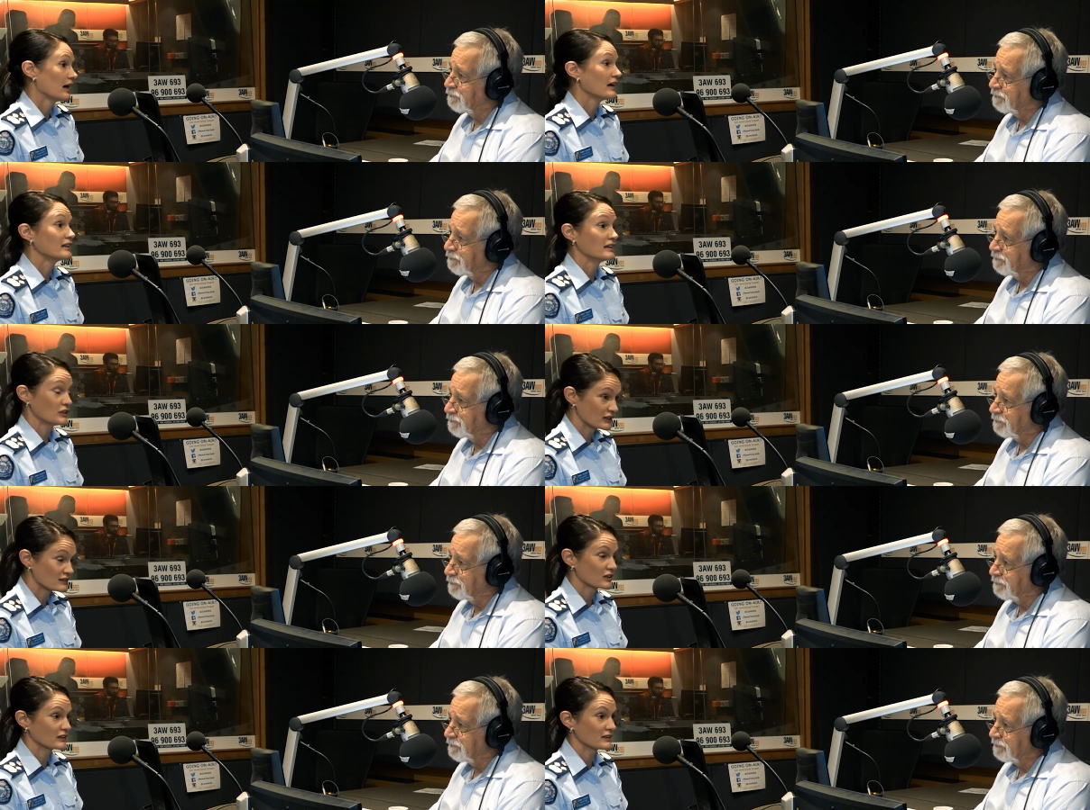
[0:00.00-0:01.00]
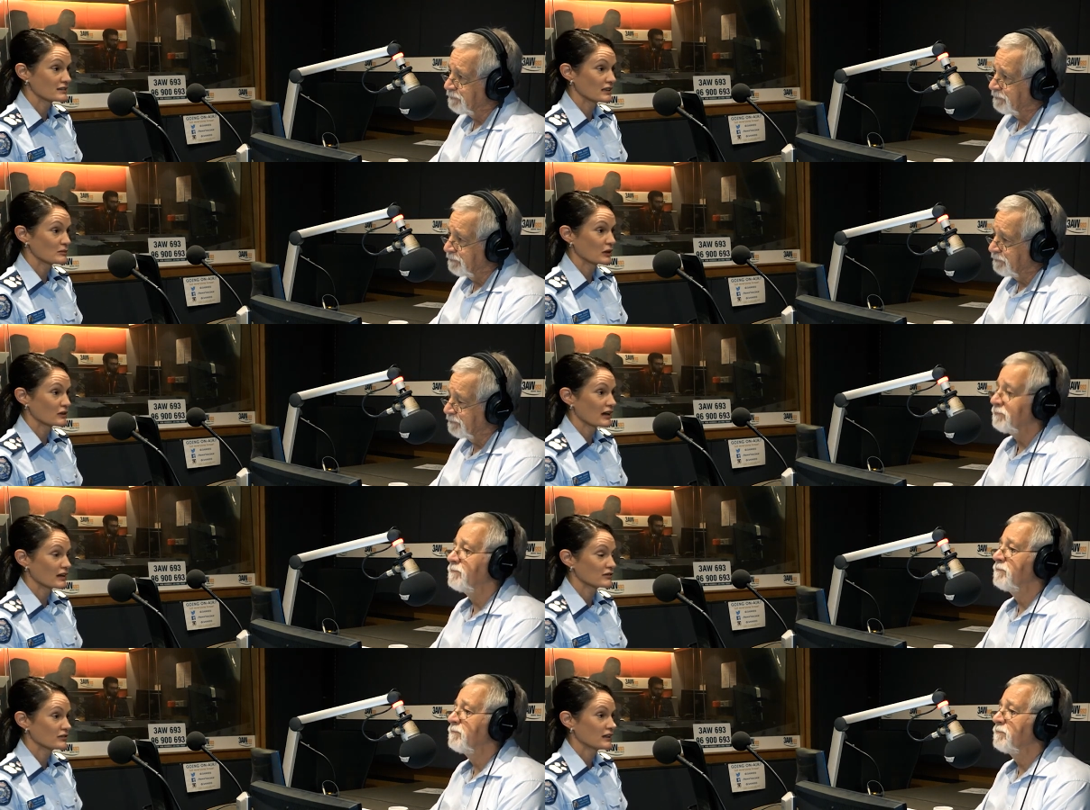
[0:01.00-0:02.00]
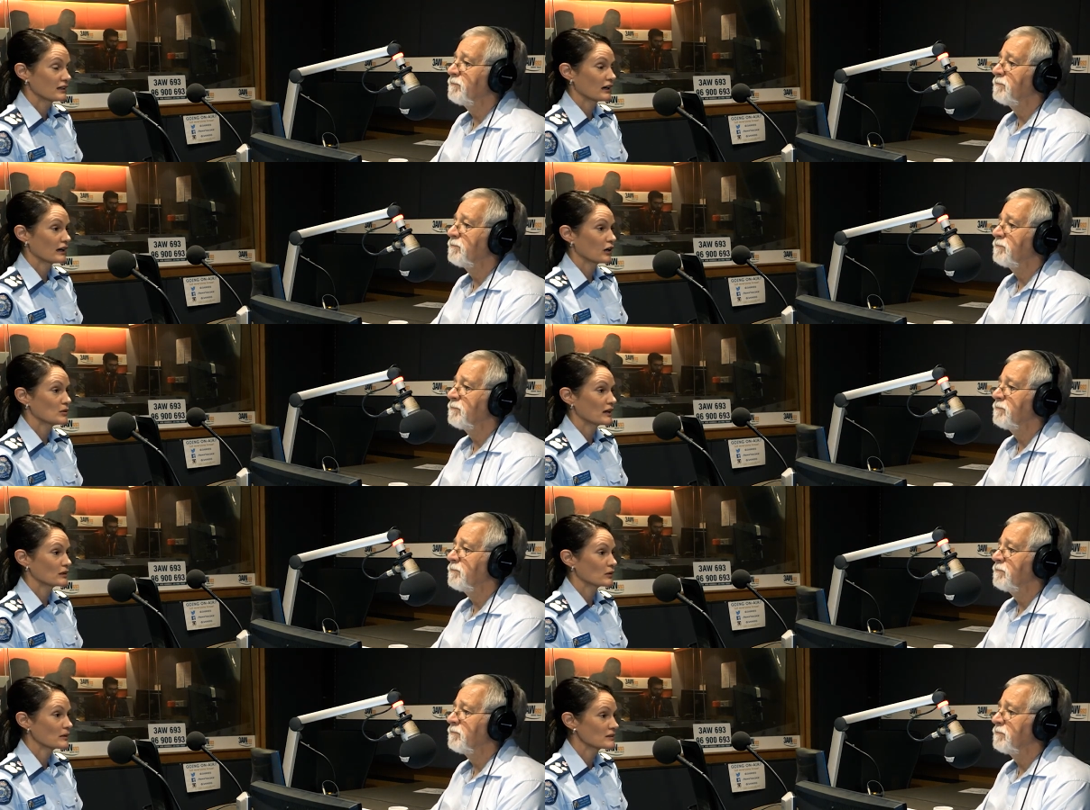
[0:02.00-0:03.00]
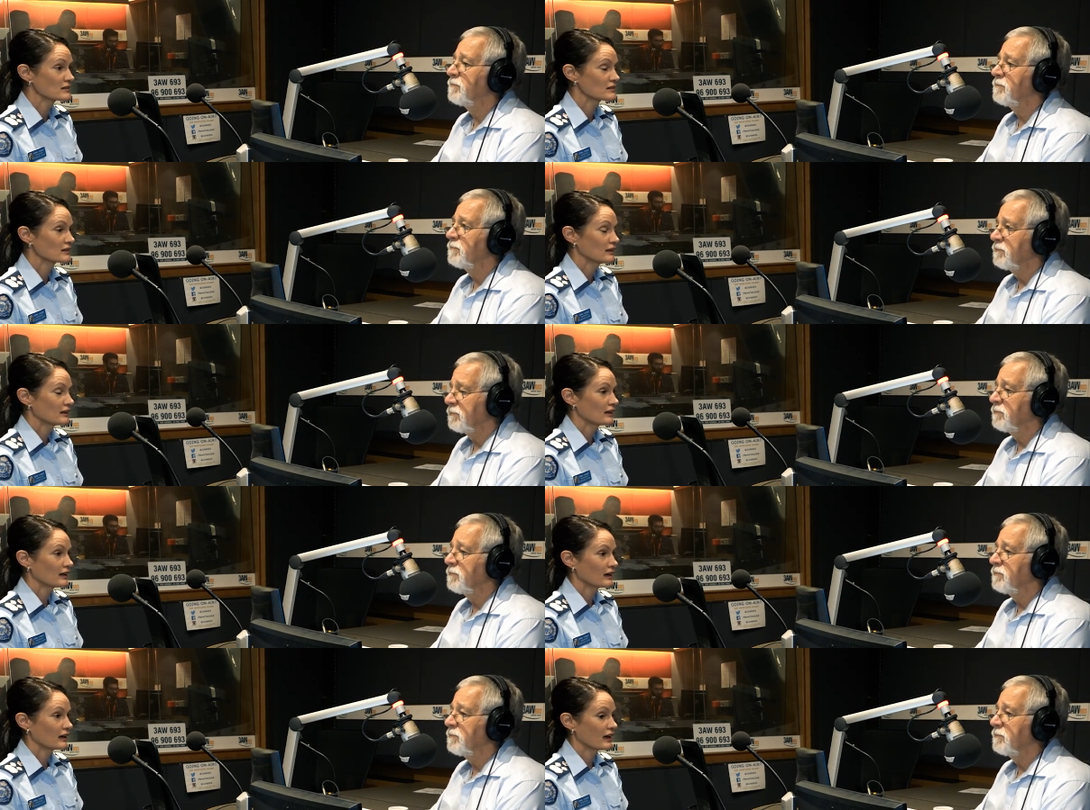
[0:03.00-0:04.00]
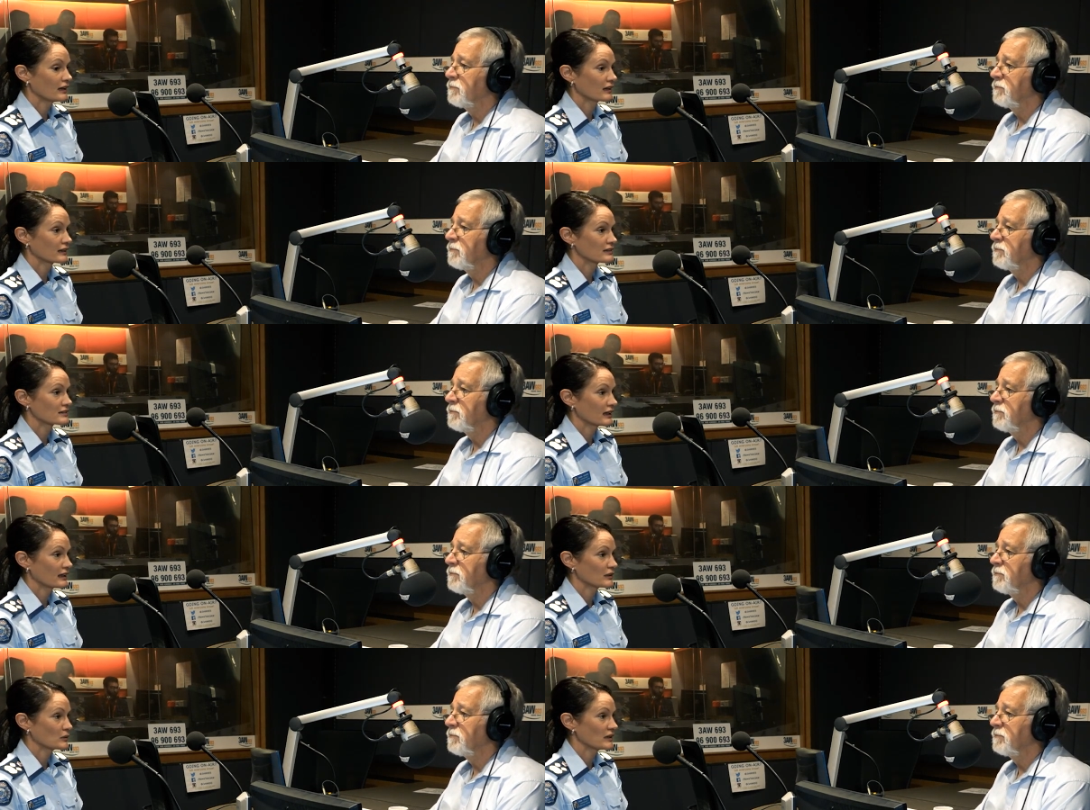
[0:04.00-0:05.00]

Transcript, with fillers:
Speaker 1: uh, you can certainly see both have uh, homemade weapons, uh, and I can say that